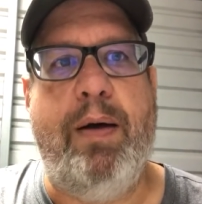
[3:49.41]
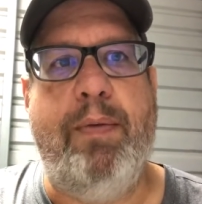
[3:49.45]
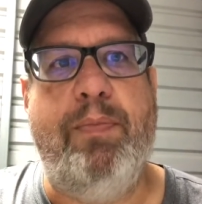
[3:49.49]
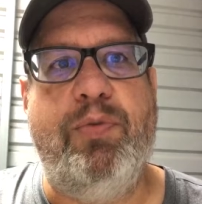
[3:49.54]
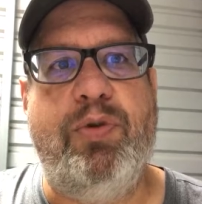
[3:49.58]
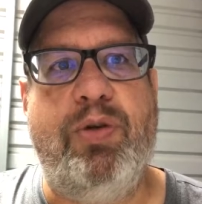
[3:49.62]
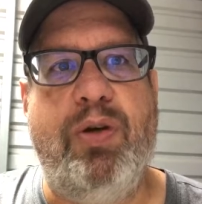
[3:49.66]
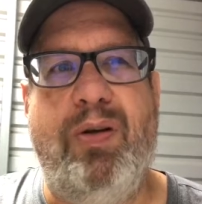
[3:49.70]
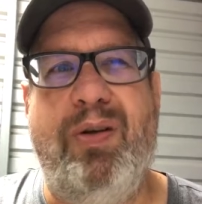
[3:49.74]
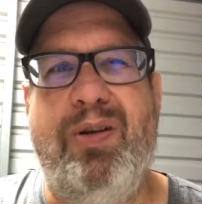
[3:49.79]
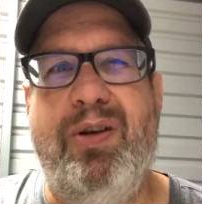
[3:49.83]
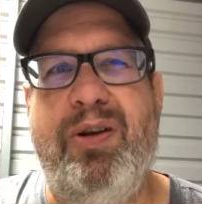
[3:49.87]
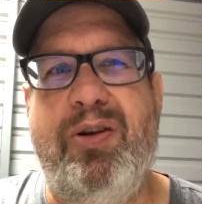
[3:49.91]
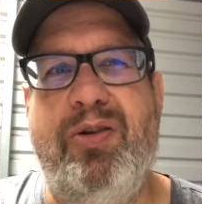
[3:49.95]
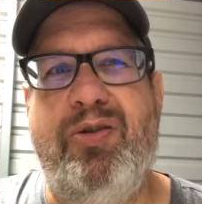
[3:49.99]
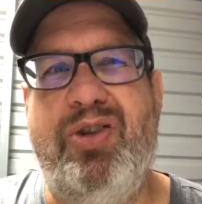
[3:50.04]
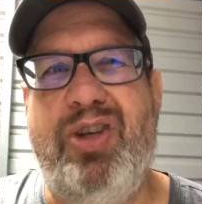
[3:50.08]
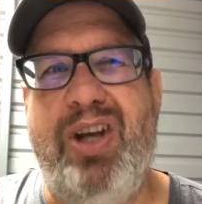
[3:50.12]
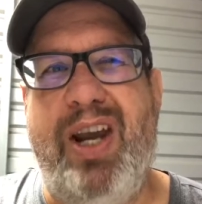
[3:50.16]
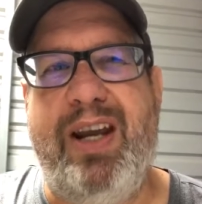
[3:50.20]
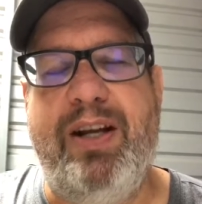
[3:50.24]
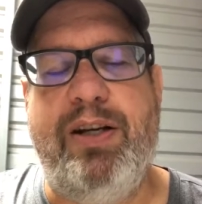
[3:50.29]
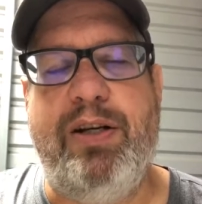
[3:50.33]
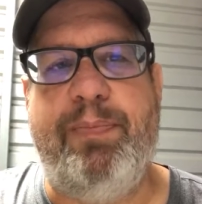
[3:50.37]
So a little
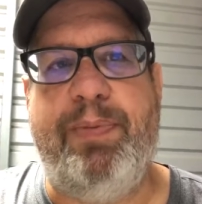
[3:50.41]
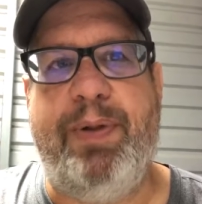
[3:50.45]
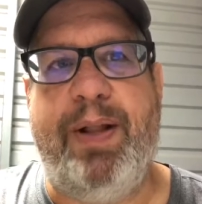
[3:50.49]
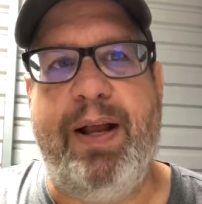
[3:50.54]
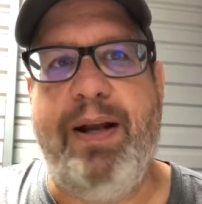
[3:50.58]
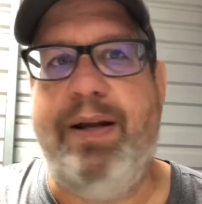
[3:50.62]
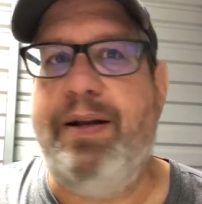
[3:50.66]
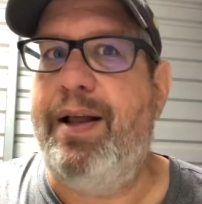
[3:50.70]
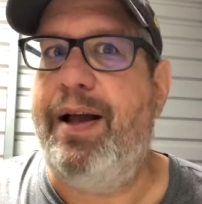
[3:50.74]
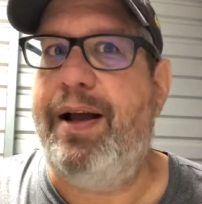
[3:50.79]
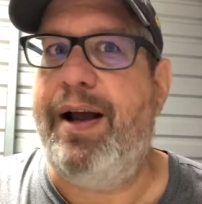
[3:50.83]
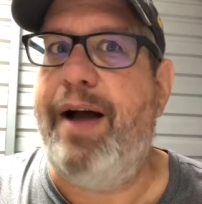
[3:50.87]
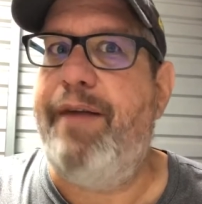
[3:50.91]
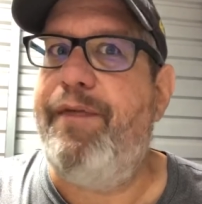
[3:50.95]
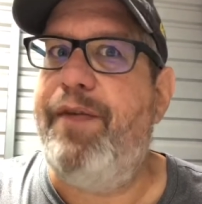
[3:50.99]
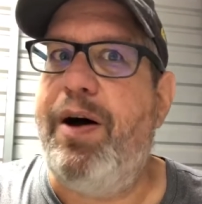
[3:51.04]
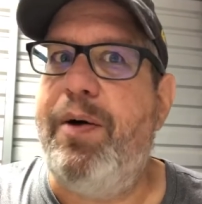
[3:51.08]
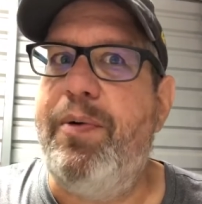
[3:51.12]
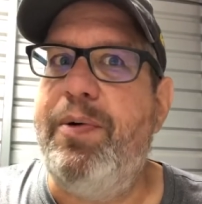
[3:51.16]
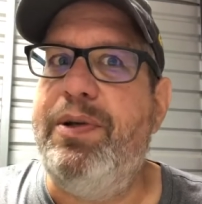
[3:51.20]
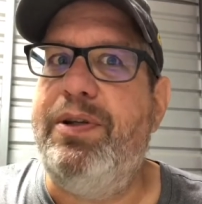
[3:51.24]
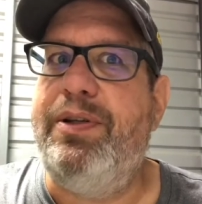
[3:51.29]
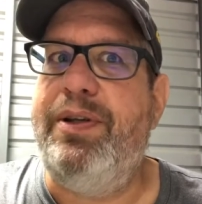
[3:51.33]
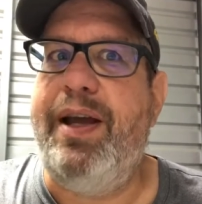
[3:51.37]
change of plan. Like I've
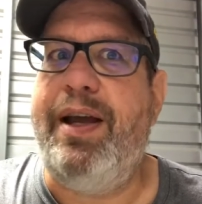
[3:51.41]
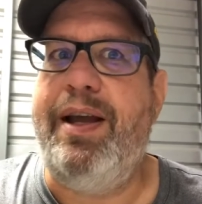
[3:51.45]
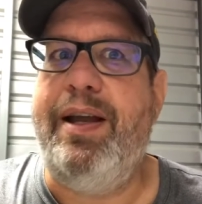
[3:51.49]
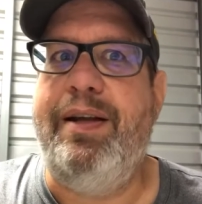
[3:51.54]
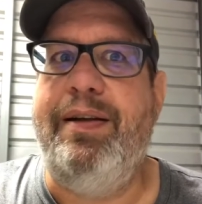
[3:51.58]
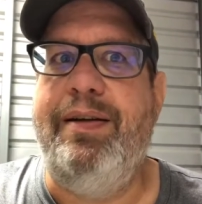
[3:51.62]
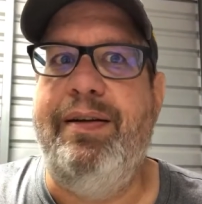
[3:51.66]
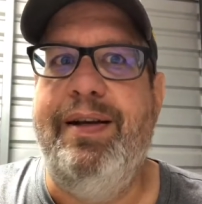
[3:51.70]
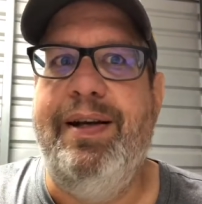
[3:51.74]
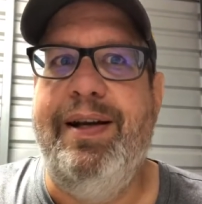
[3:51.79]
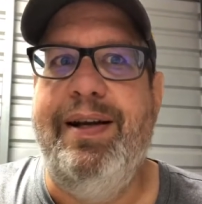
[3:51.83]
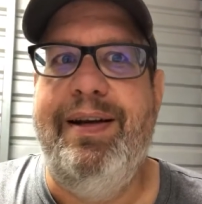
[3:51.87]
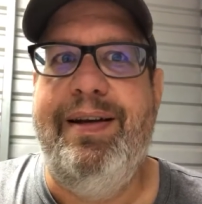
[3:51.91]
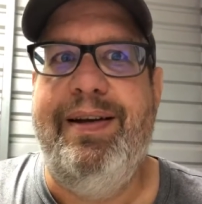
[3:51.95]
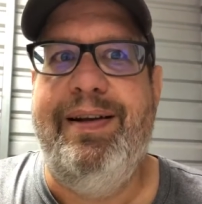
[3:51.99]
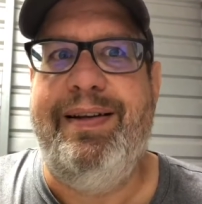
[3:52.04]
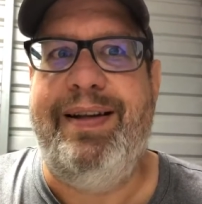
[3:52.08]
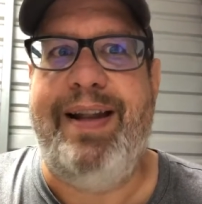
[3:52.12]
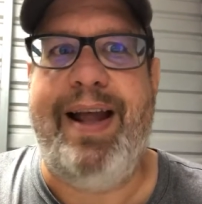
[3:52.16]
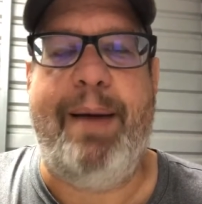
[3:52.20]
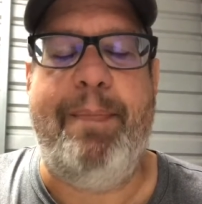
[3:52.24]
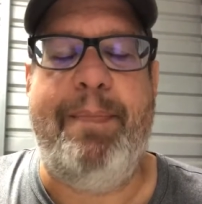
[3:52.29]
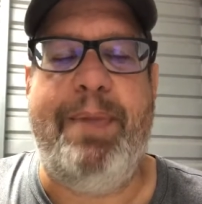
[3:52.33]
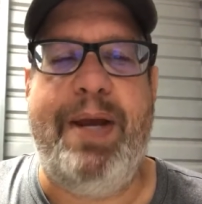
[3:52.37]
always said,
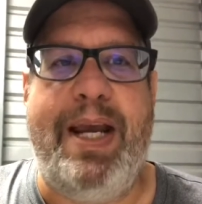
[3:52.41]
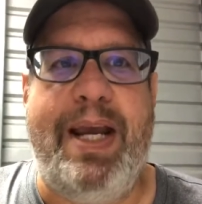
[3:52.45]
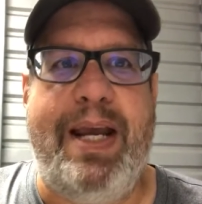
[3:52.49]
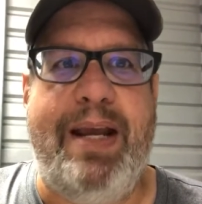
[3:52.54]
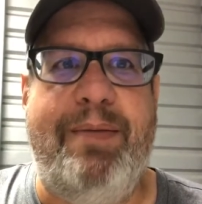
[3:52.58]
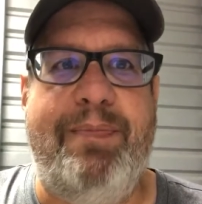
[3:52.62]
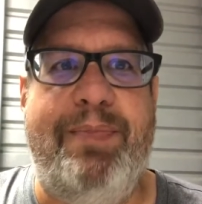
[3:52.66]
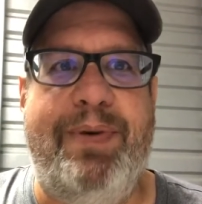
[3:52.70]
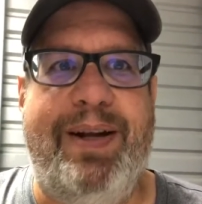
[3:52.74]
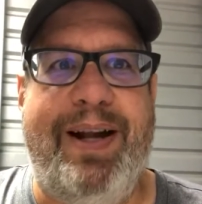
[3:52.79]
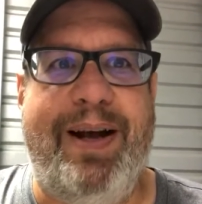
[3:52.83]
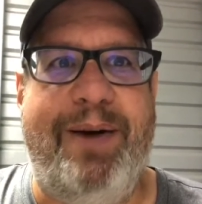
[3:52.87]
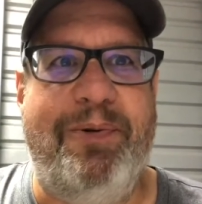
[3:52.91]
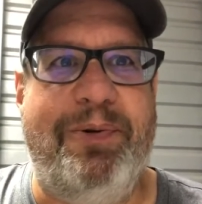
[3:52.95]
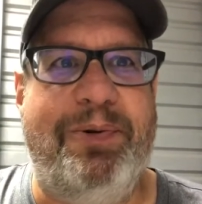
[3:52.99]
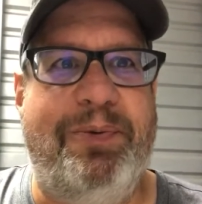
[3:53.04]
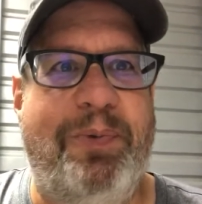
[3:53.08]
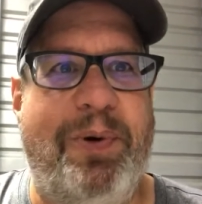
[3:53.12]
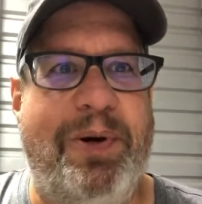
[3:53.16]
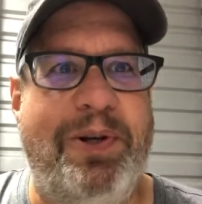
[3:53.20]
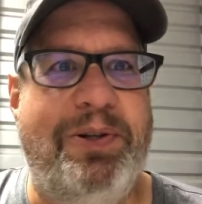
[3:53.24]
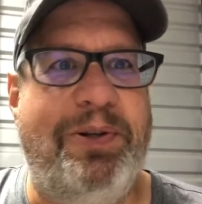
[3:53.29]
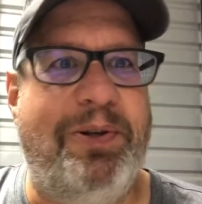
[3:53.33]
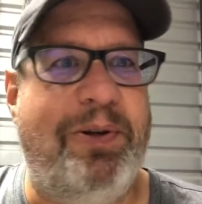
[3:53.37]
not me, but I was
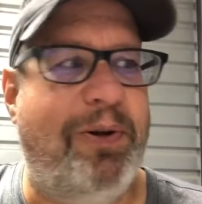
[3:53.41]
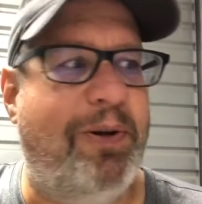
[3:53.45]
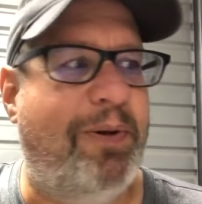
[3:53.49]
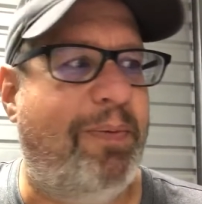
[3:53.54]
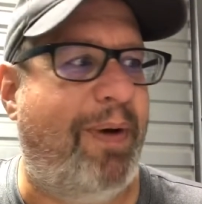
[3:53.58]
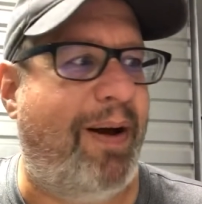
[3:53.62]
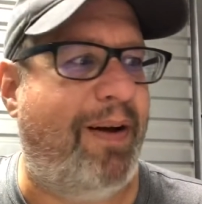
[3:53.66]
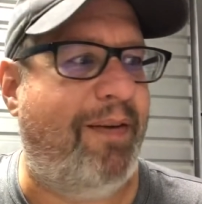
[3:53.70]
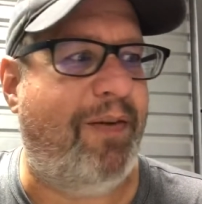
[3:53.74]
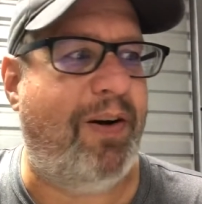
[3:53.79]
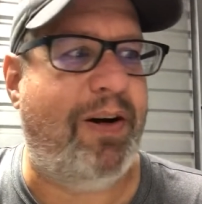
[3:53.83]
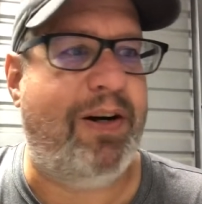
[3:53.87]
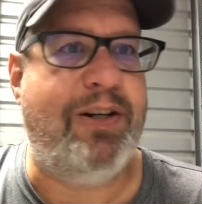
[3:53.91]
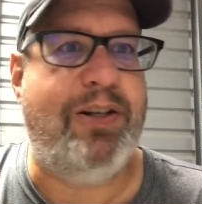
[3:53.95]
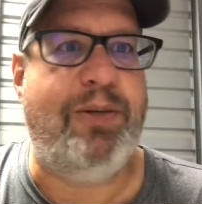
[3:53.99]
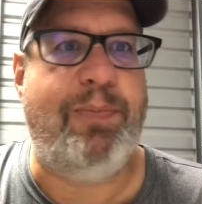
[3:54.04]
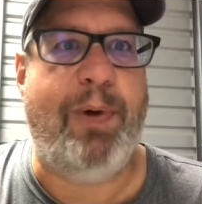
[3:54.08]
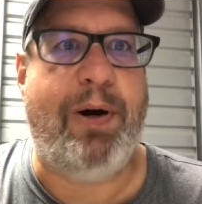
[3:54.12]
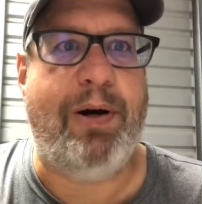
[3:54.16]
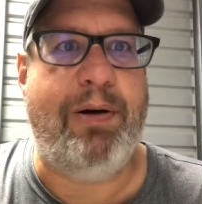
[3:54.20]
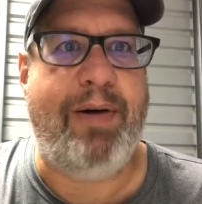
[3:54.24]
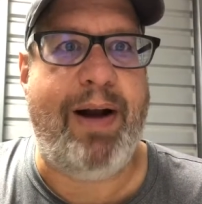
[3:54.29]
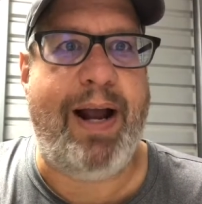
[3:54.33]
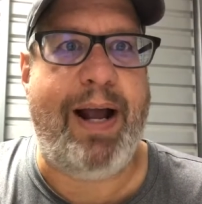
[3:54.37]
once told by a very
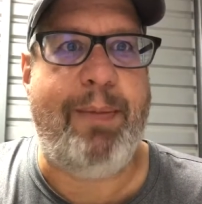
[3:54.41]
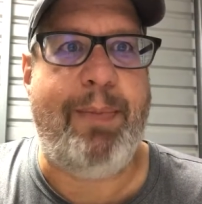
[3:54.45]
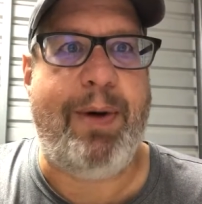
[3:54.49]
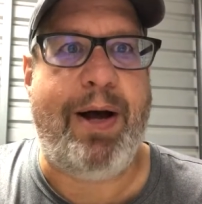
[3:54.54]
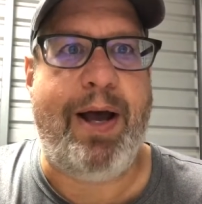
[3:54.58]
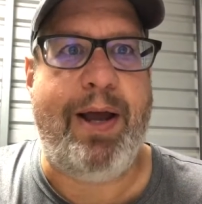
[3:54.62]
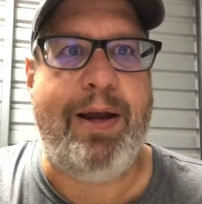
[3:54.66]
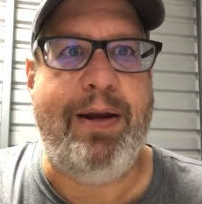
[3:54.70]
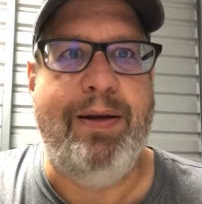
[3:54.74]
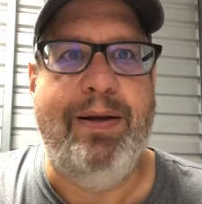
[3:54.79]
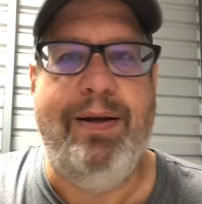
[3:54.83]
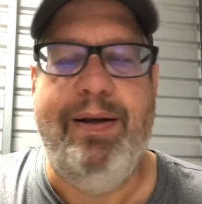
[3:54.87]
smart rabbi,